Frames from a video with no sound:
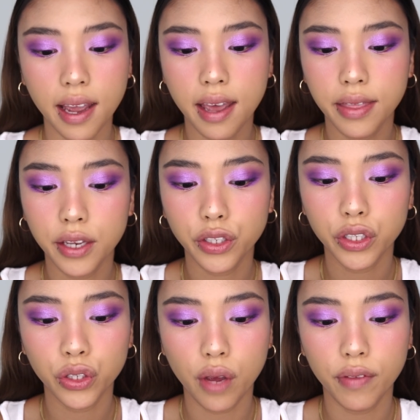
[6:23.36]
And then
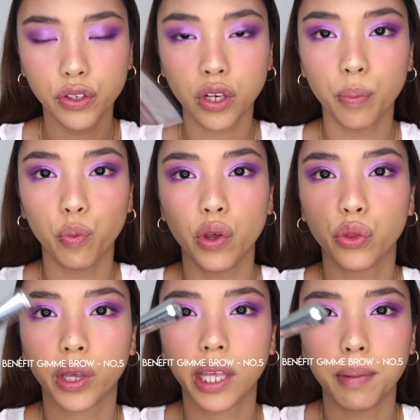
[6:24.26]
just over the top with
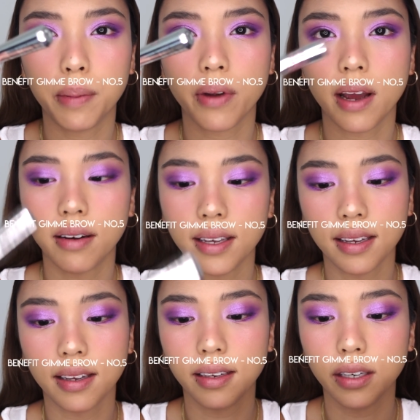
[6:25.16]
Gimme Brow
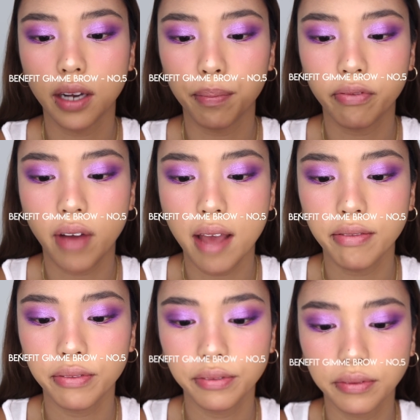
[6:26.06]
in number
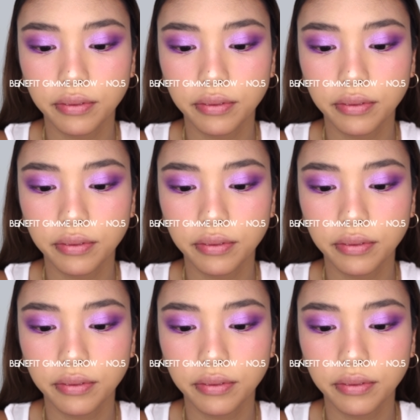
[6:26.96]
5.